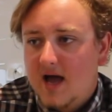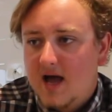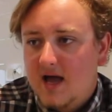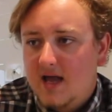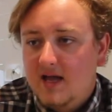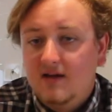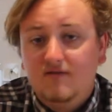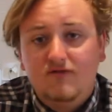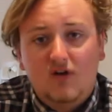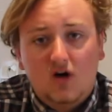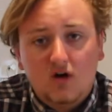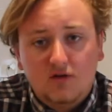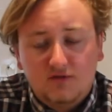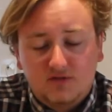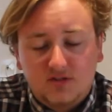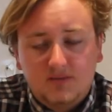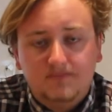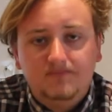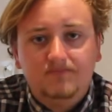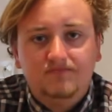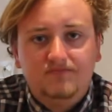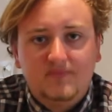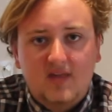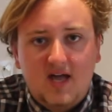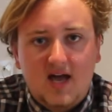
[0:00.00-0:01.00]
involved.
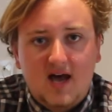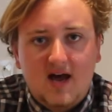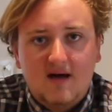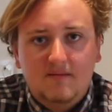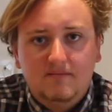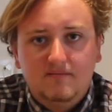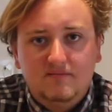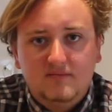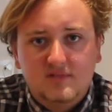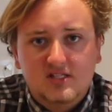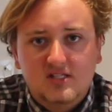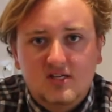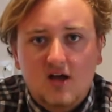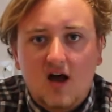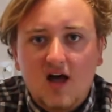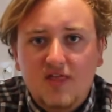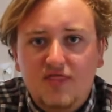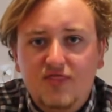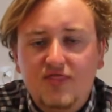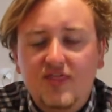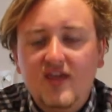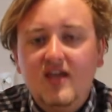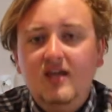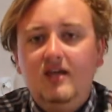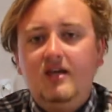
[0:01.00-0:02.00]
So I
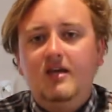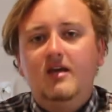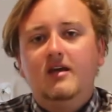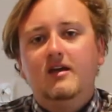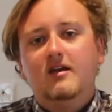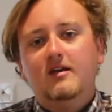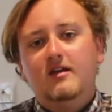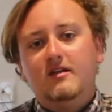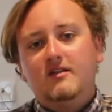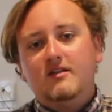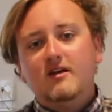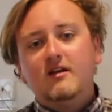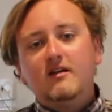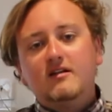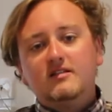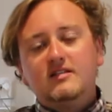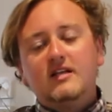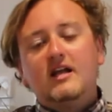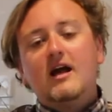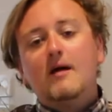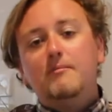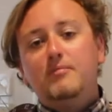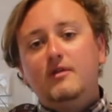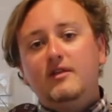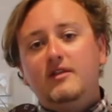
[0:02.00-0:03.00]
think there's a
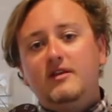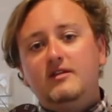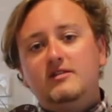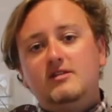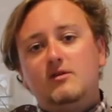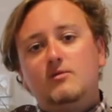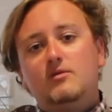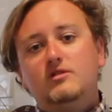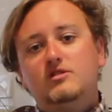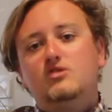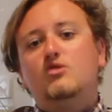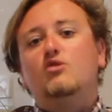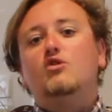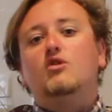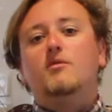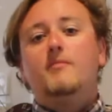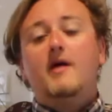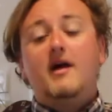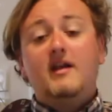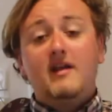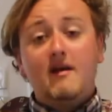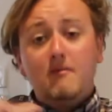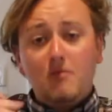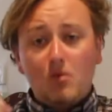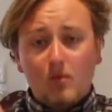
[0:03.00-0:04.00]
couple of things I want to talk
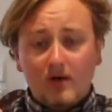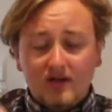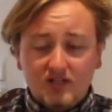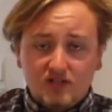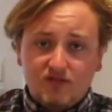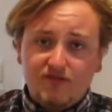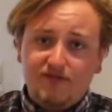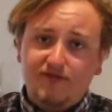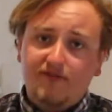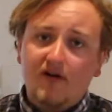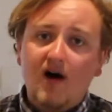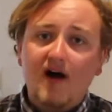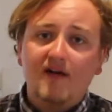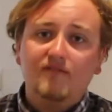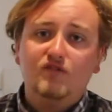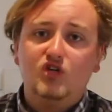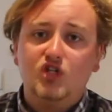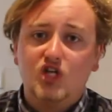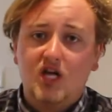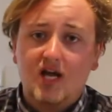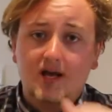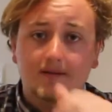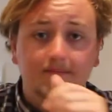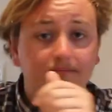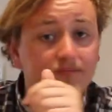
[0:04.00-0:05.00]
about. Number one is
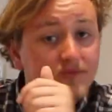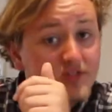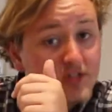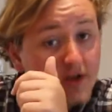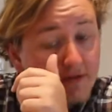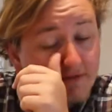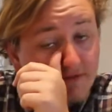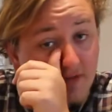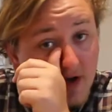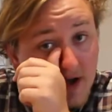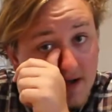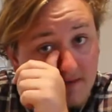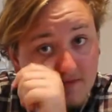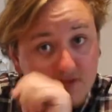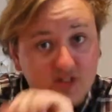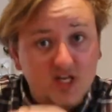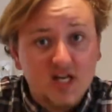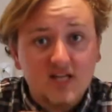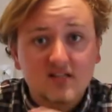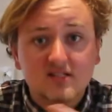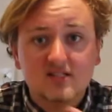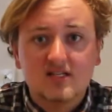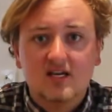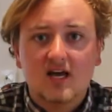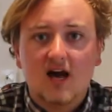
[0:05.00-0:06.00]
5G. So 5G
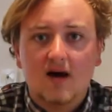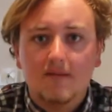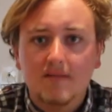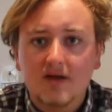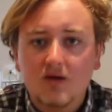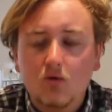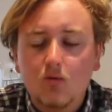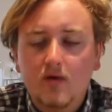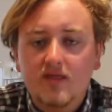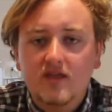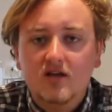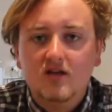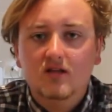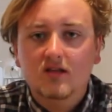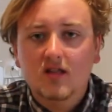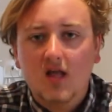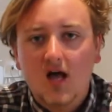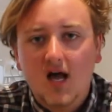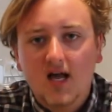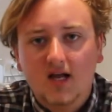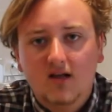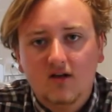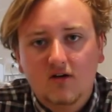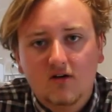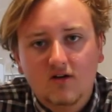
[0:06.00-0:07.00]
is coming, whether you
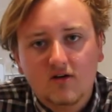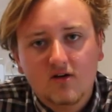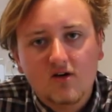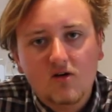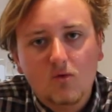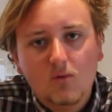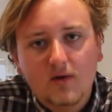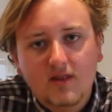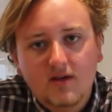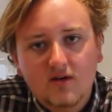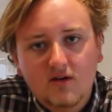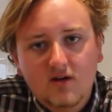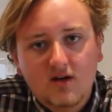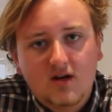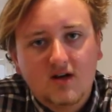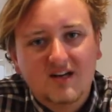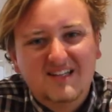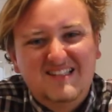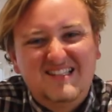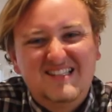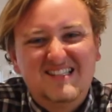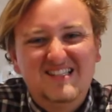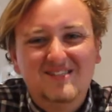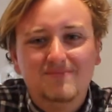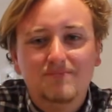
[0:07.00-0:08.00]
like it or not, whether you're a
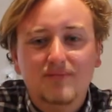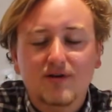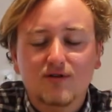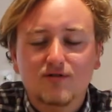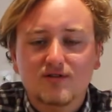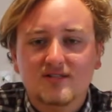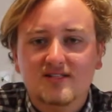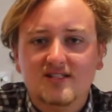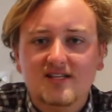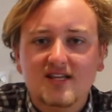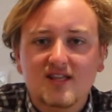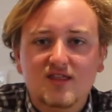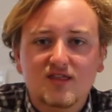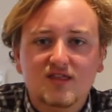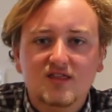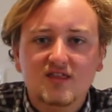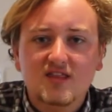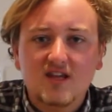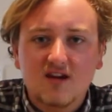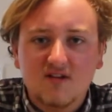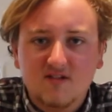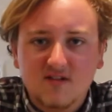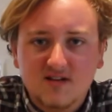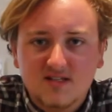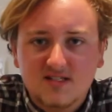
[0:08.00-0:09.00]
conspiracy
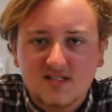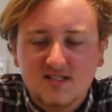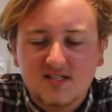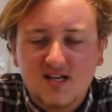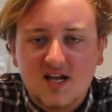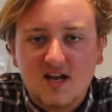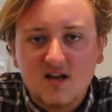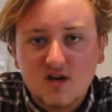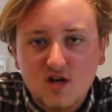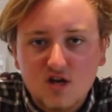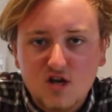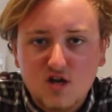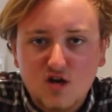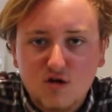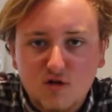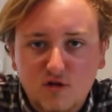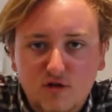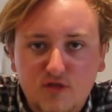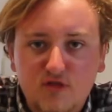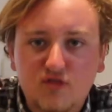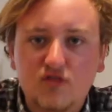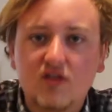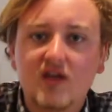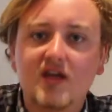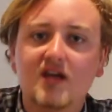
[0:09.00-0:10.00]
theorist and you
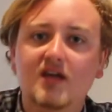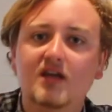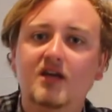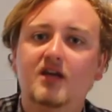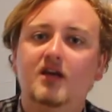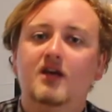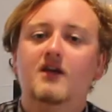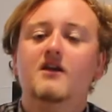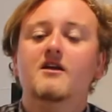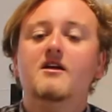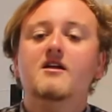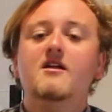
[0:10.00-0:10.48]
think